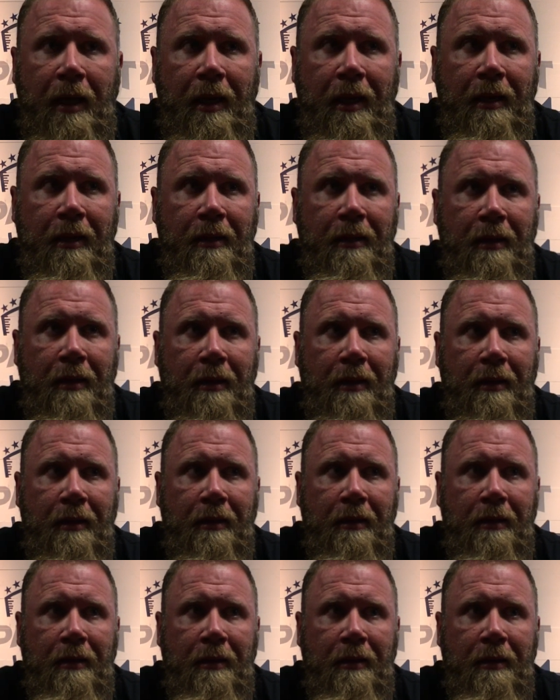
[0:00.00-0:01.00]
And
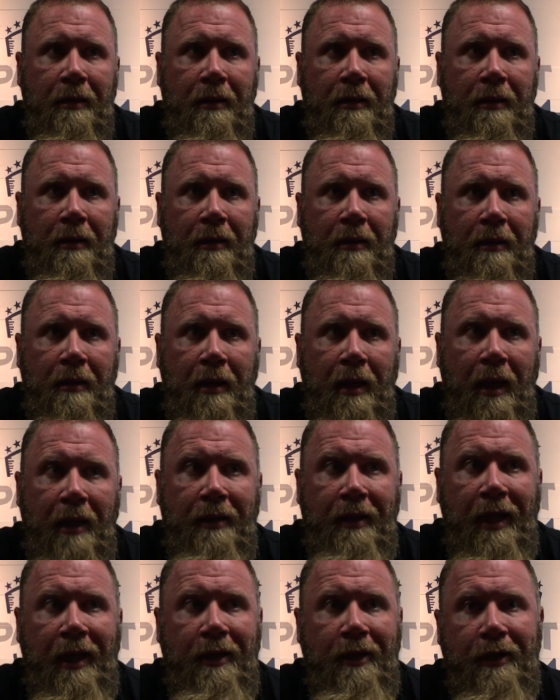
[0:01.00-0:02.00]
uh,
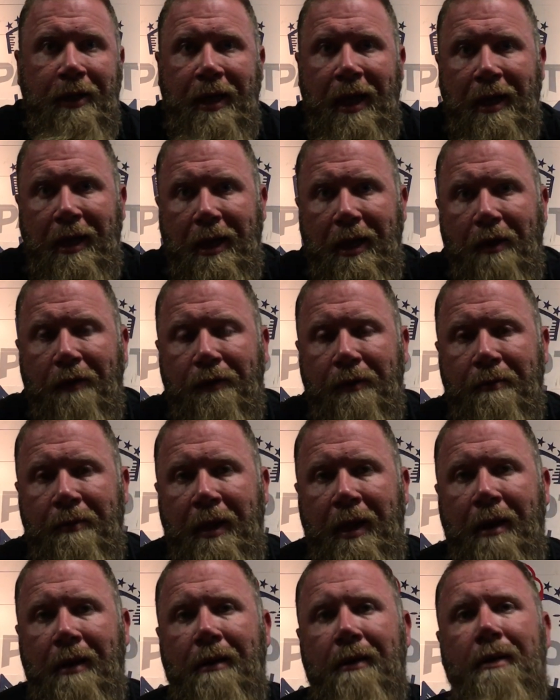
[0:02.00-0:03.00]
and then you kind of go from
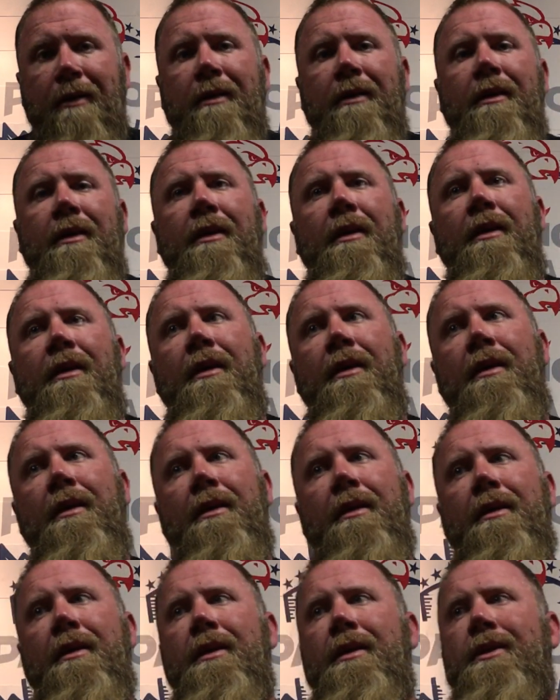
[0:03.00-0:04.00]
there.
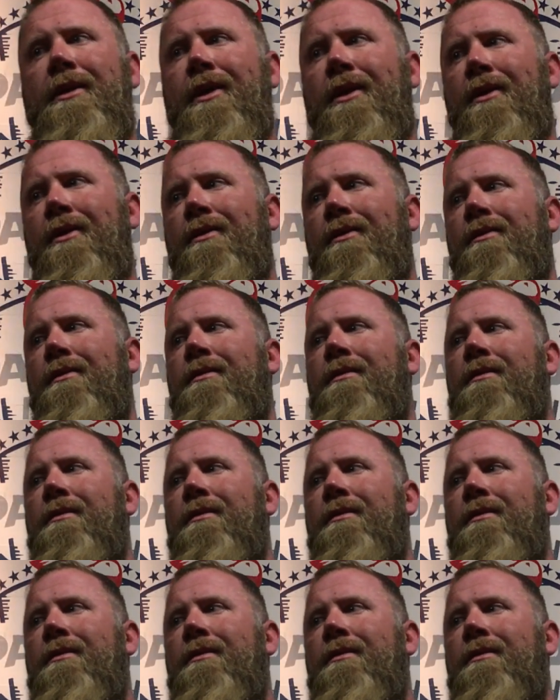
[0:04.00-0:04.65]
So